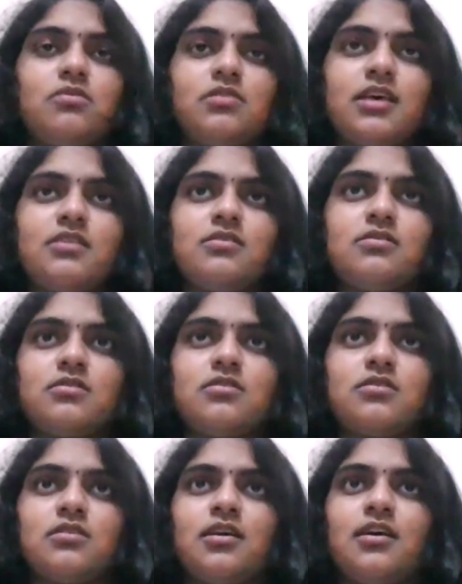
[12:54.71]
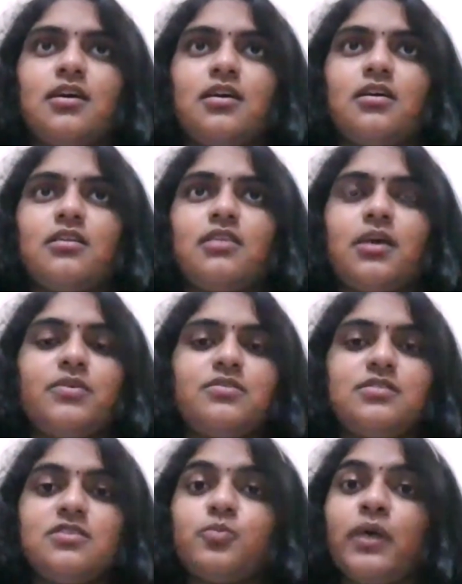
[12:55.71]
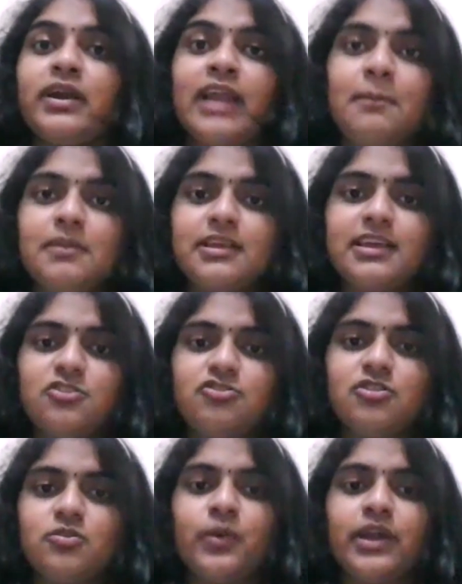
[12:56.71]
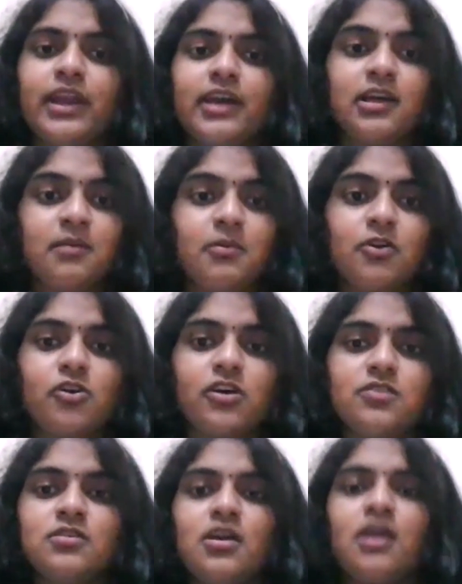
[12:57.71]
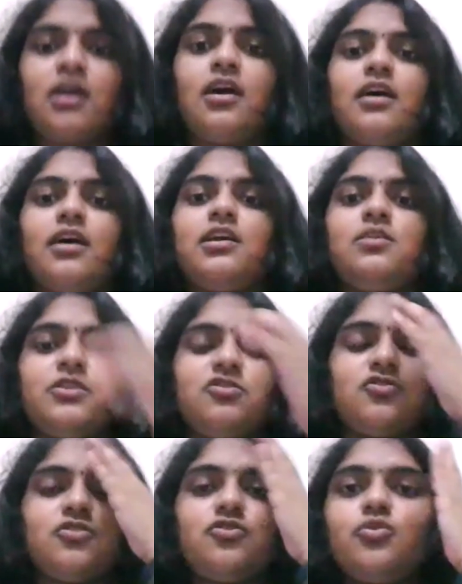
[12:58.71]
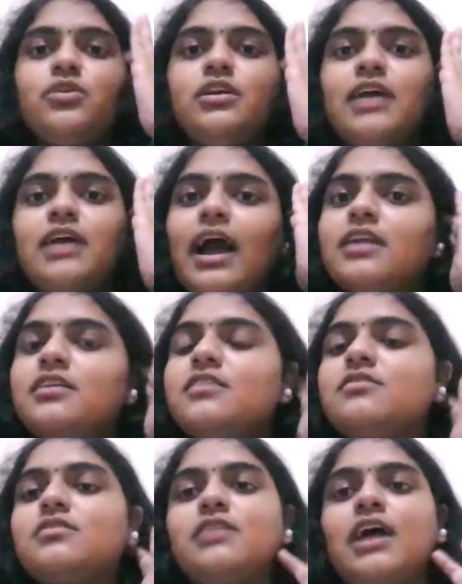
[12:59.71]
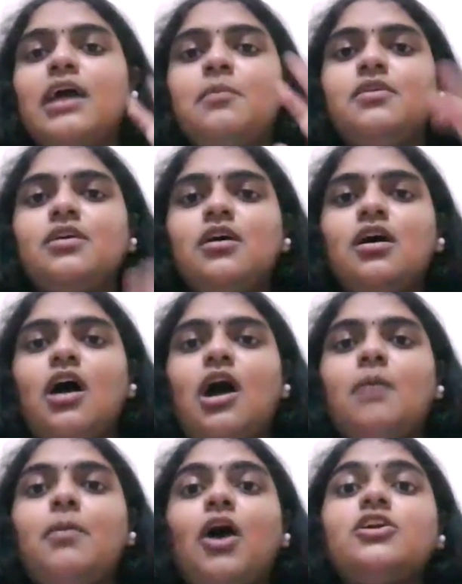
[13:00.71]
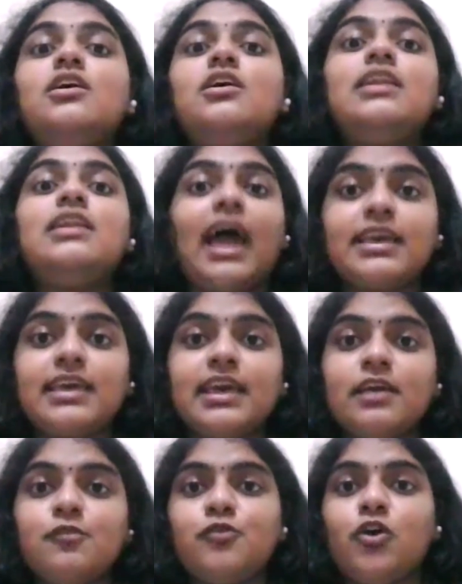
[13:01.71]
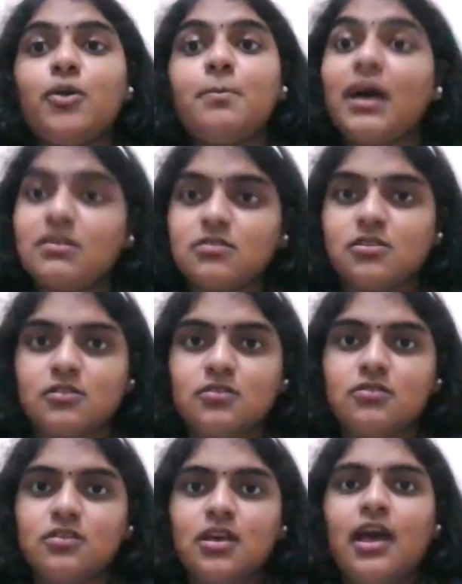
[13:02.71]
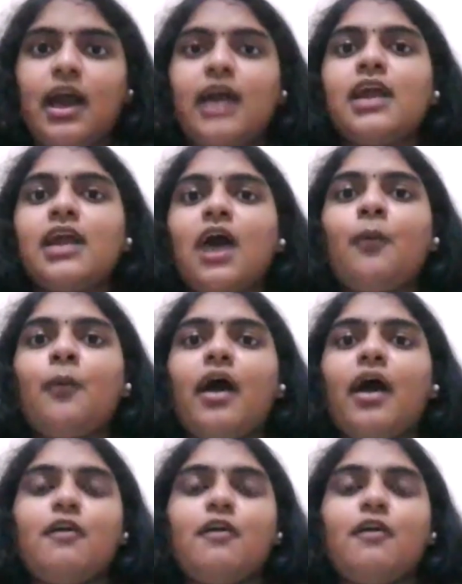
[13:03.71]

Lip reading: this there was this one application where I came across in which the student had described about her liking for puzzles and how